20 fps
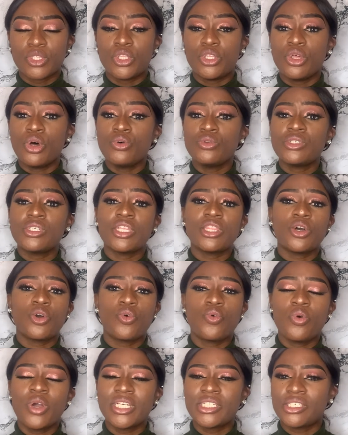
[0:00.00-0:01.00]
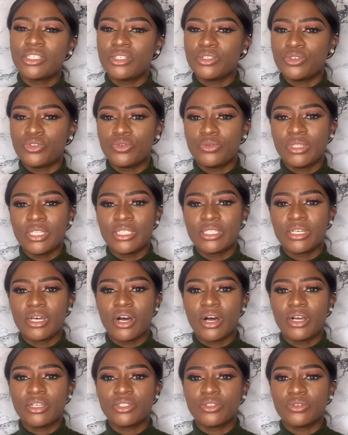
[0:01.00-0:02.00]
Those are the questions you need to
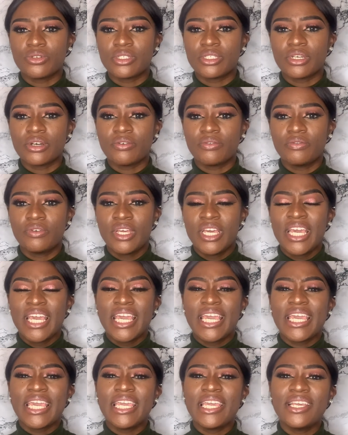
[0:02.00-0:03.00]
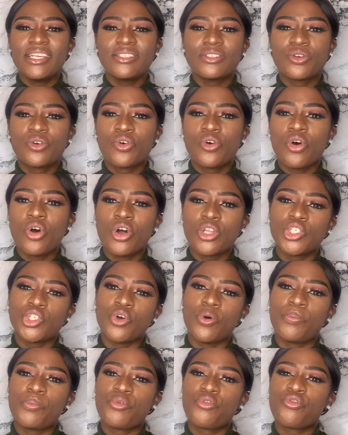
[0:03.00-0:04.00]
ask yourself. Is God
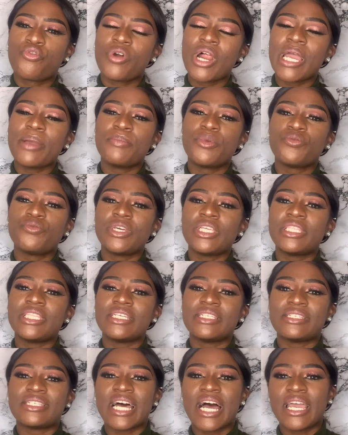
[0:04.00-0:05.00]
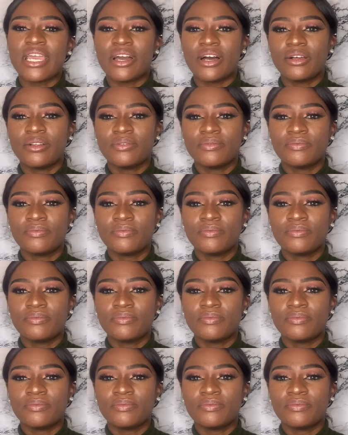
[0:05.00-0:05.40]
your primary desire?